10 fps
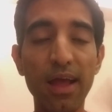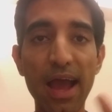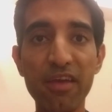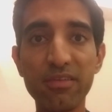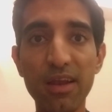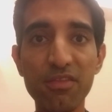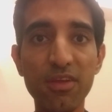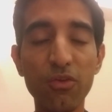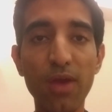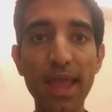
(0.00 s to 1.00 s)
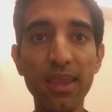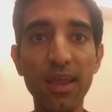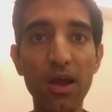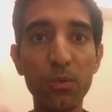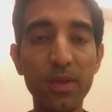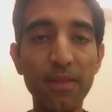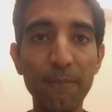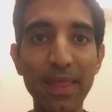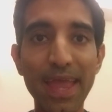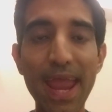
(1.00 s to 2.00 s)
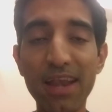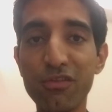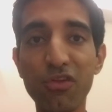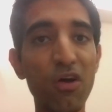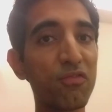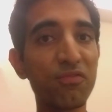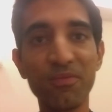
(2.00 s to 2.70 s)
I start seeing you hanging out with heads of,